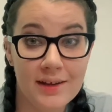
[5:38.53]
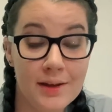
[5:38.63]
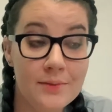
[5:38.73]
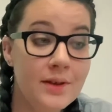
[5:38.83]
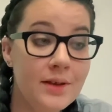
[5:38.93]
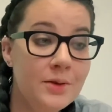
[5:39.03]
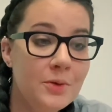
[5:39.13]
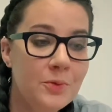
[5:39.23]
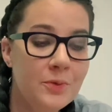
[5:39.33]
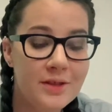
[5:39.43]

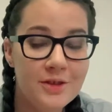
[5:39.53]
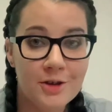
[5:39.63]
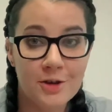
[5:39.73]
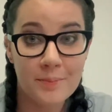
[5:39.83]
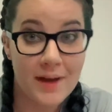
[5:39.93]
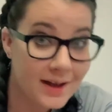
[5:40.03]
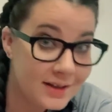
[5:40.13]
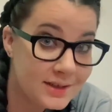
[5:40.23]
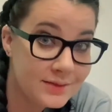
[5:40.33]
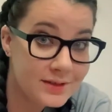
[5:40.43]
even with your
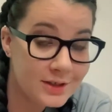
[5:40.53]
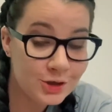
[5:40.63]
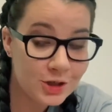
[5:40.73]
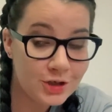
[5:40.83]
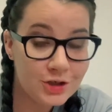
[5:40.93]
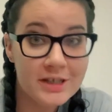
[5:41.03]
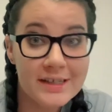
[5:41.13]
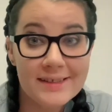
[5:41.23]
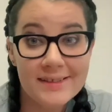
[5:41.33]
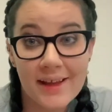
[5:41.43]
bags of
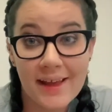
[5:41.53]
suggestions